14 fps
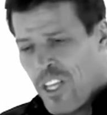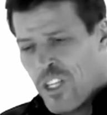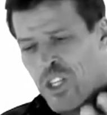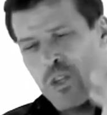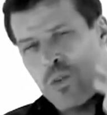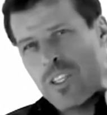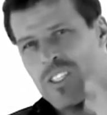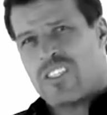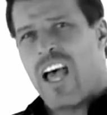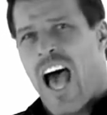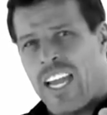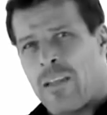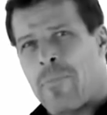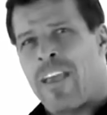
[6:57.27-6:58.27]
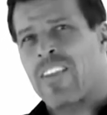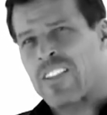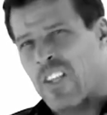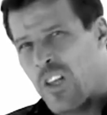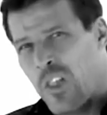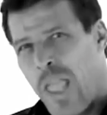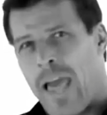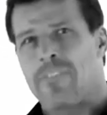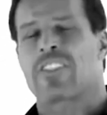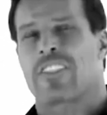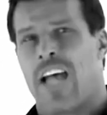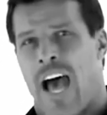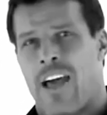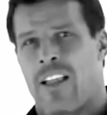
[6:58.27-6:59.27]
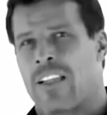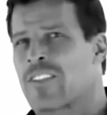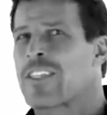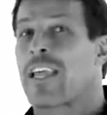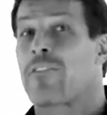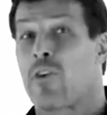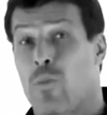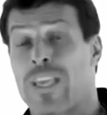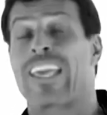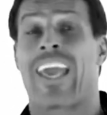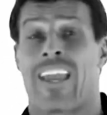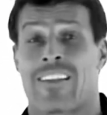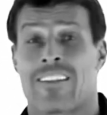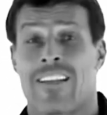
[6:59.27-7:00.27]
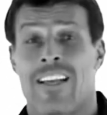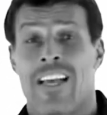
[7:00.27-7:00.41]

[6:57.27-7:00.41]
you decide to make this a lifestyle instead of a weekend.